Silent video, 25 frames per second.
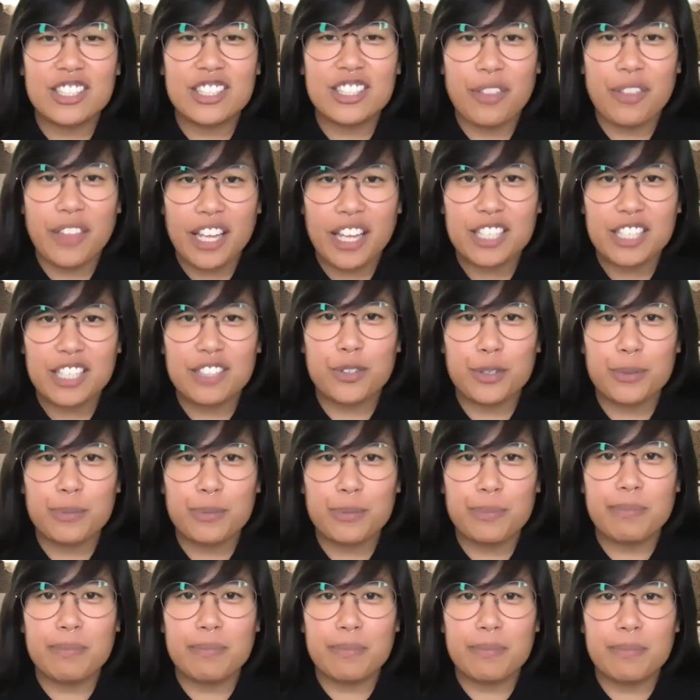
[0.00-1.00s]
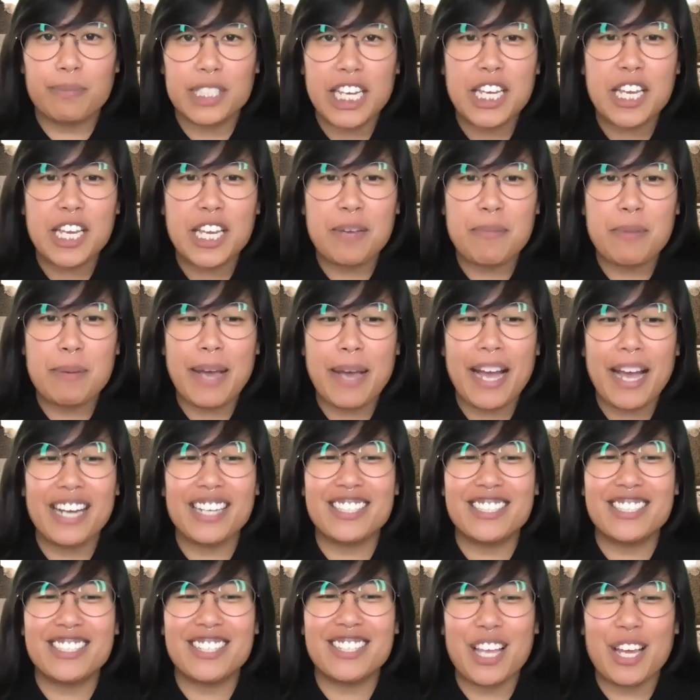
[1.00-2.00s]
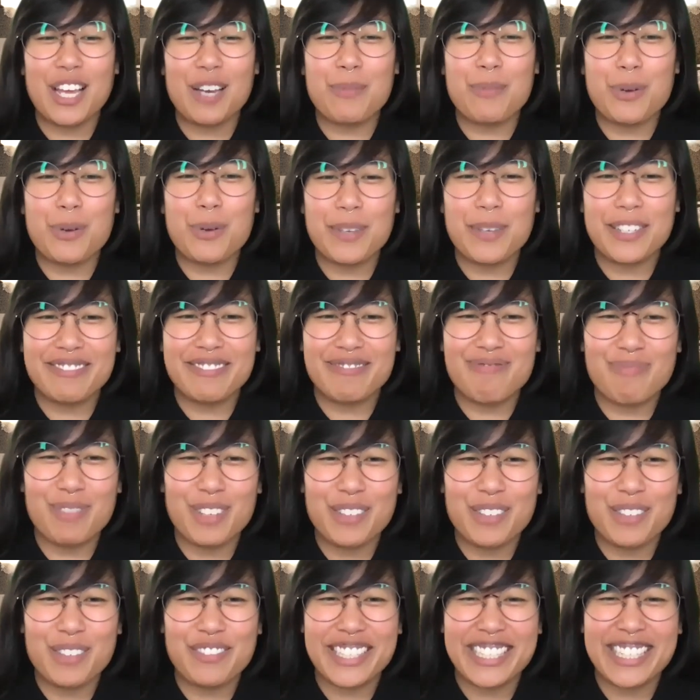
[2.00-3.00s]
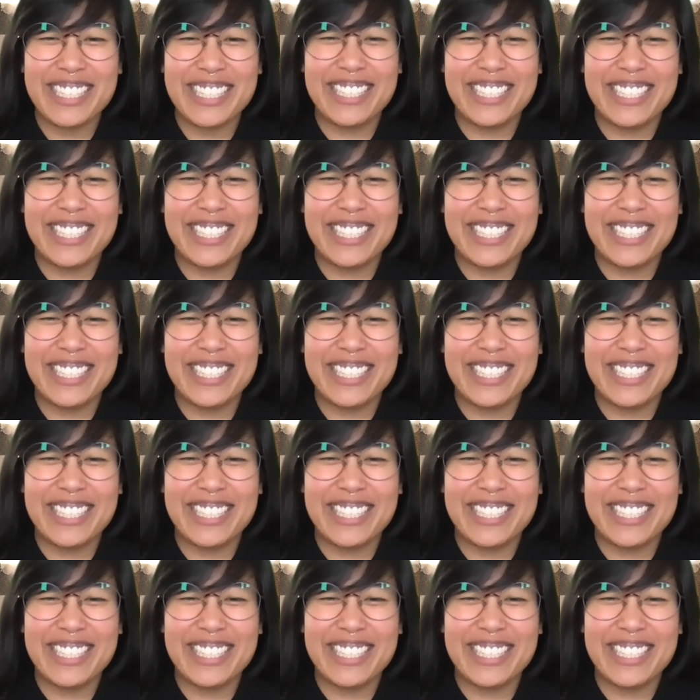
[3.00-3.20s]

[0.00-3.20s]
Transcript: thanks for taking me back to that moment briefly.